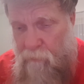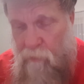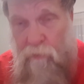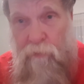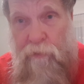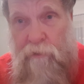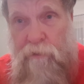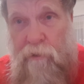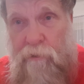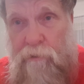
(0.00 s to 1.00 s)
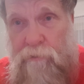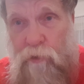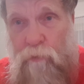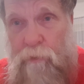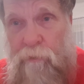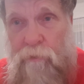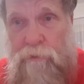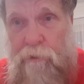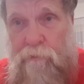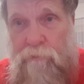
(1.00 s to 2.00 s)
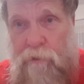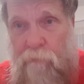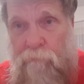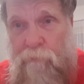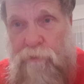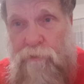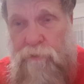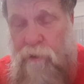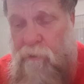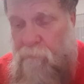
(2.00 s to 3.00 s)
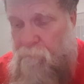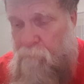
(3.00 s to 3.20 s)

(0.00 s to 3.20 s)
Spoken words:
all the things that he showed me in those 7 visions, they